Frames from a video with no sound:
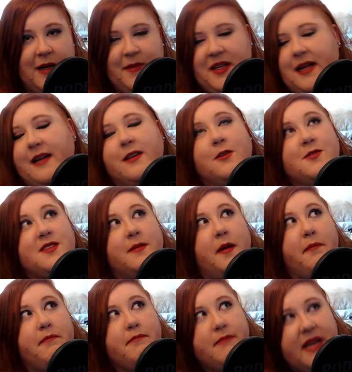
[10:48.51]
I mean, I know some
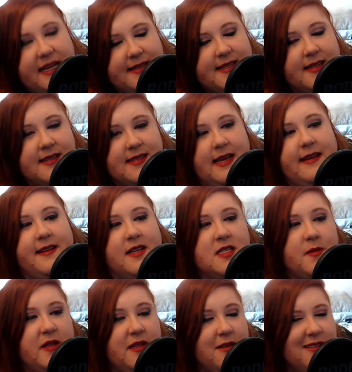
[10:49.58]
amazing psychics,
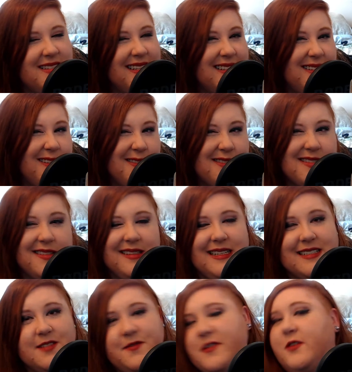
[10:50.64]
but there's a
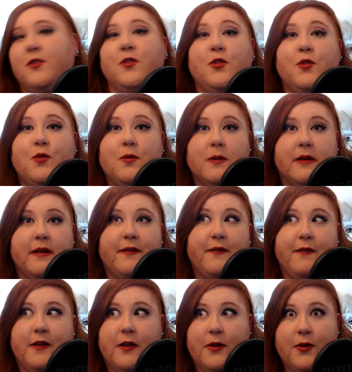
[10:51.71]
select few who
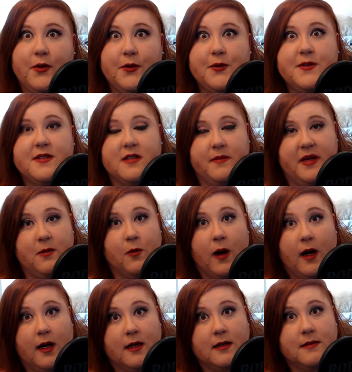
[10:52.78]
refuse to be
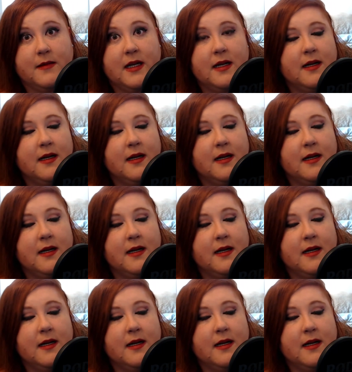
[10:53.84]
wrong.